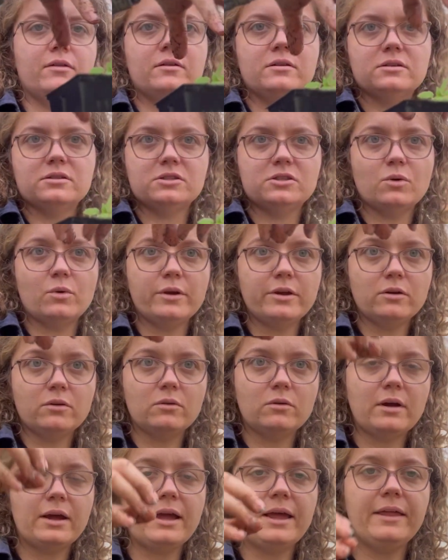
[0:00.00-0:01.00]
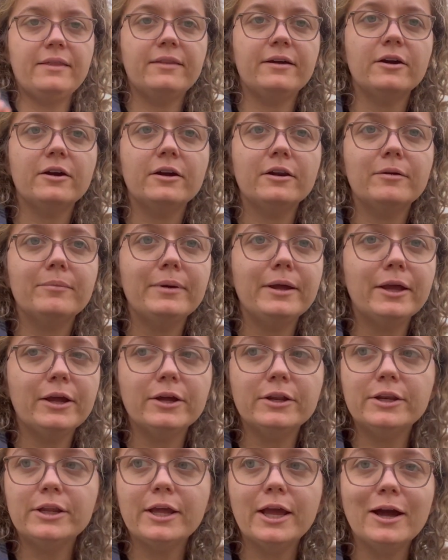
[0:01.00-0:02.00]
soil, and they're going to be
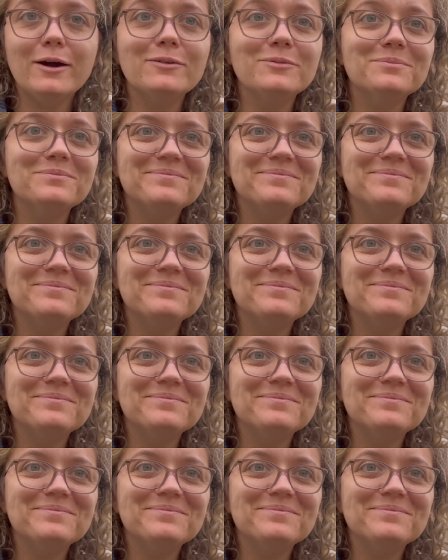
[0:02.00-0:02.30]
good to go.